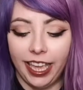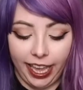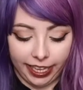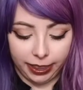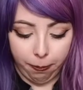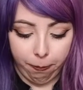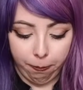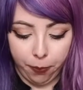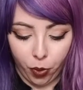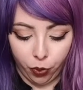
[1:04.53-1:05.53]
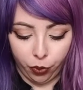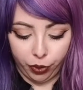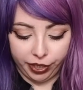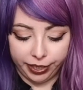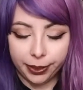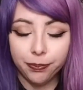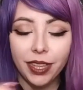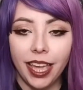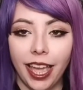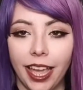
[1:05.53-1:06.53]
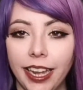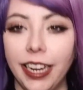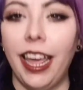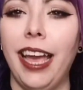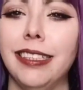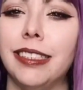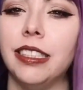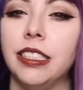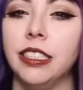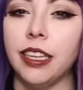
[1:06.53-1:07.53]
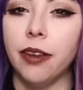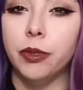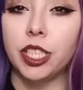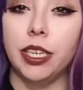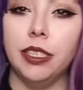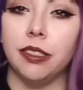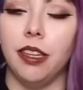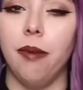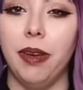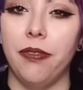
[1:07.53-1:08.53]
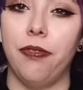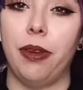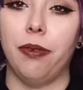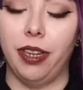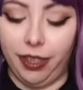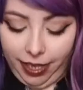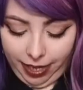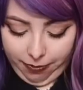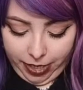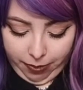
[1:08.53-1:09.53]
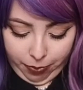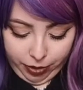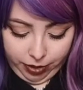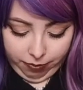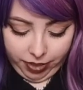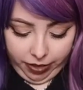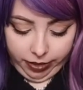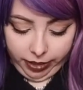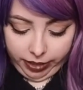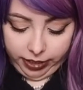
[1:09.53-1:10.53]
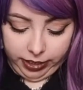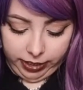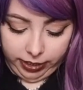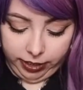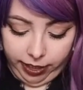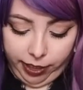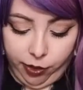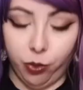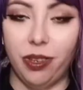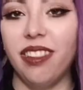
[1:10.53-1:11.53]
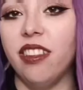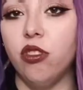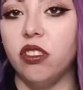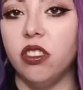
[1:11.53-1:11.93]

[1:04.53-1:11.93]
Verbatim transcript: at the party and it has this design which is not my favorite I think I'm gonna put something on it because this is a little a little